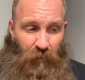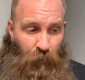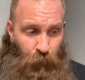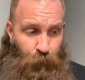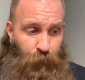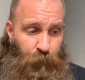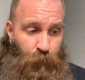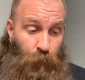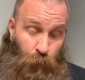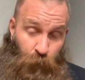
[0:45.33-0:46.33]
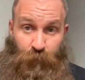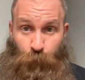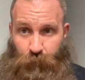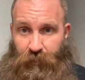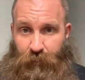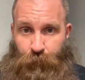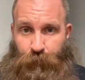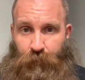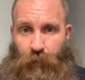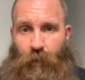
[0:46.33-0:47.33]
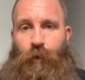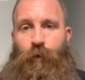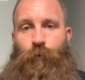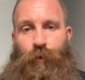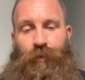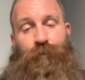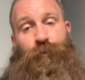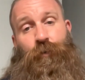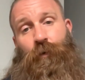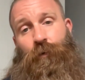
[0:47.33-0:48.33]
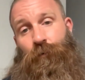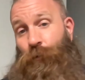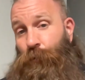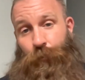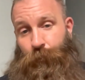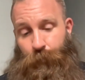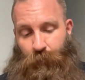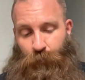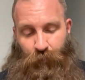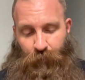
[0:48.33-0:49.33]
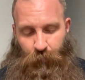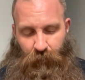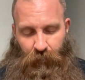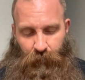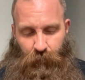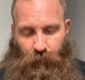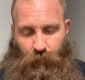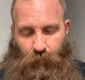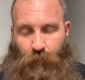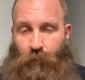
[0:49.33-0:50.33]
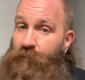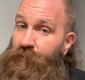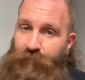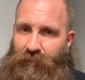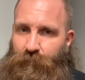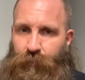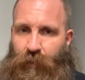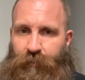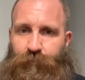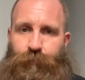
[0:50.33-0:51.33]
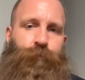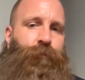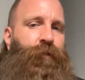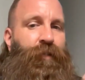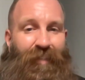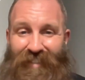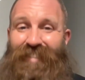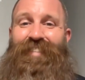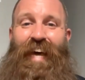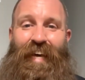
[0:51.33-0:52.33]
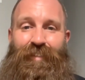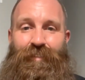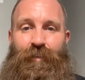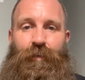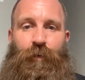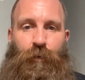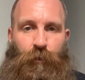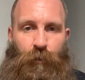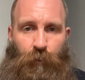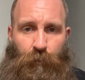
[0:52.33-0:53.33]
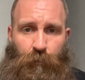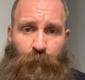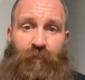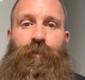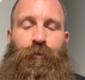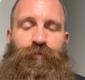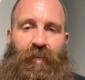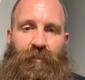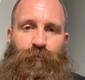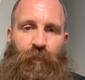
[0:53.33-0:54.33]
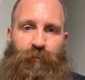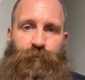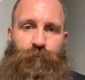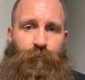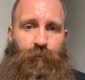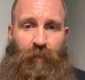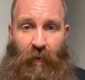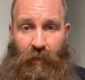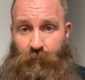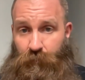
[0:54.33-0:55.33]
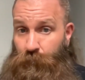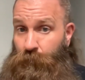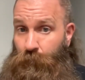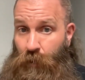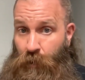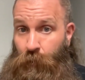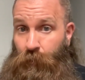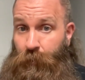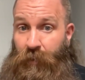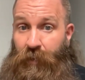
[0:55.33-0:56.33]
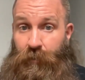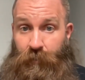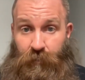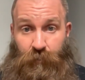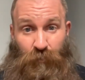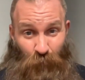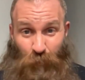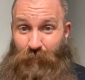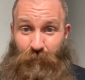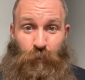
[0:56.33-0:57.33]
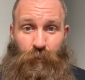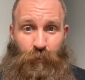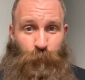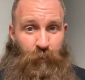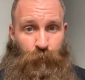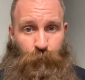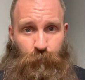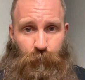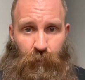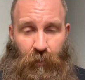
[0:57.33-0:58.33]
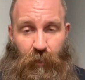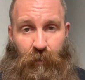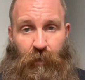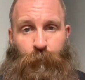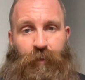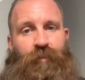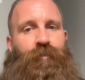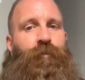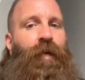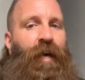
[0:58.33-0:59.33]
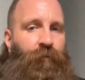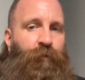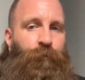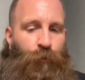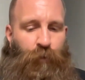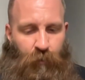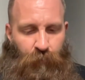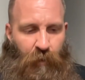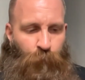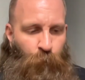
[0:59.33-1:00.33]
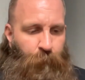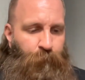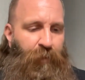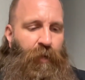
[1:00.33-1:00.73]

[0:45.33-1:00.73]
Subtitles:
years, or almost 14 years, was no longer going to be with me. It's a fact of life. It's sad, but still a fact of life that our companions don't live as long as we do, and yet we can still have the beauty of that moment.